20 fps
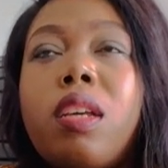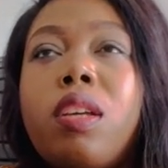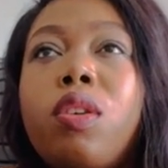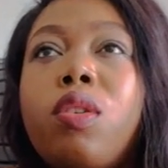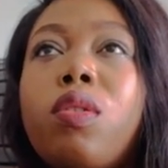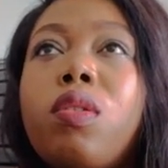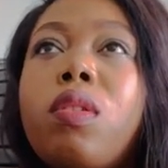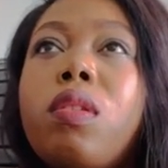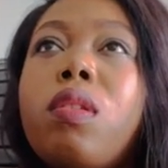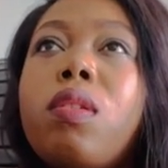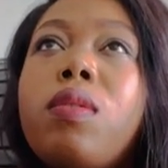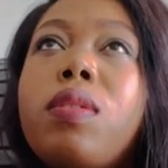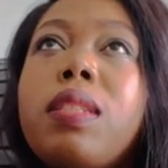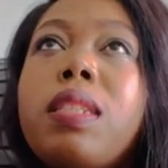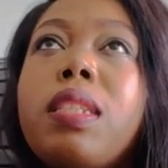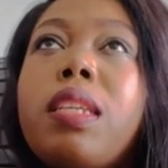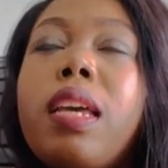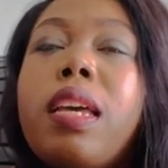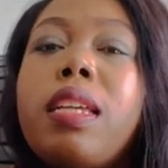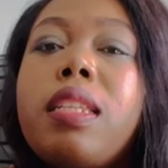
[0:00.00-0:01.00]
You know those
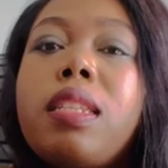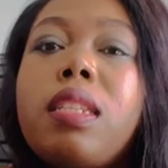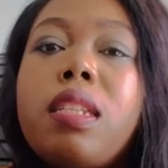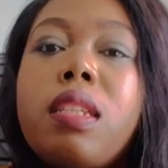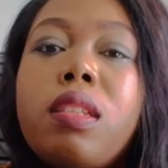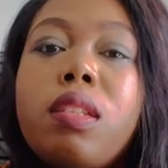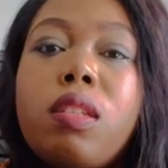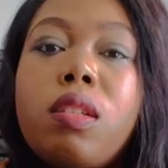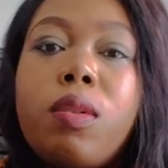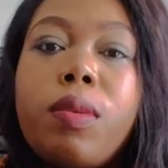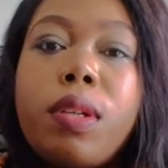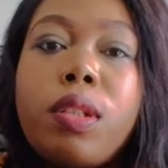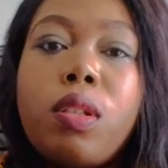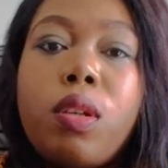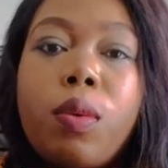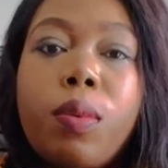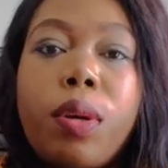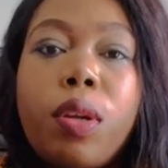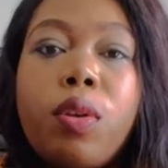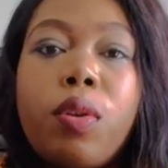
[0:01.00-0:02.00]
gates in
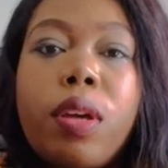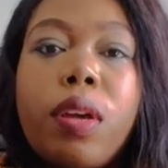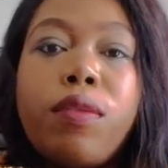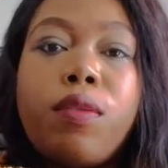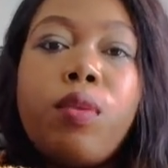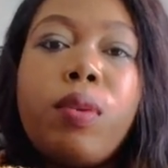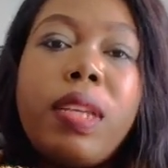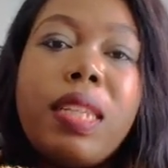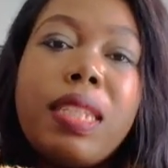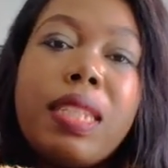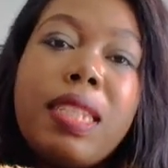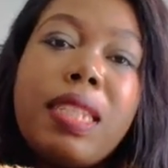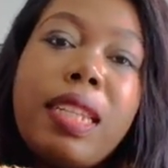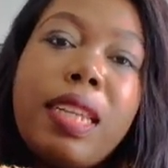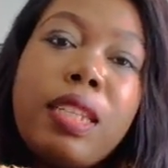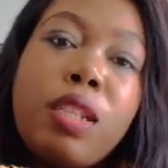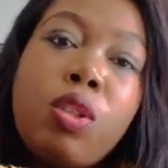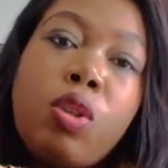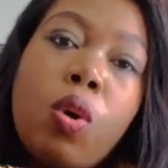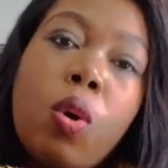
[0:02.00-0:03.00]
Soweto where you have to
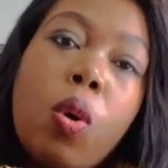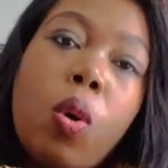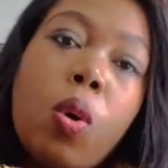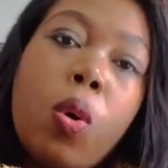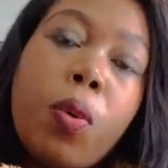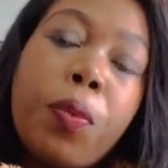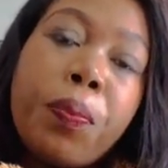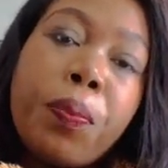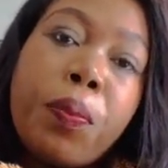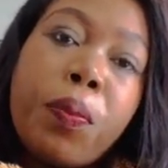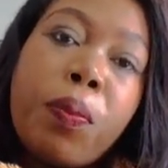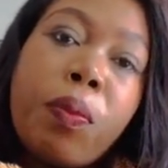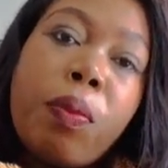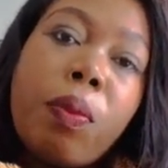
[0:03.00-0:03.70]
insert your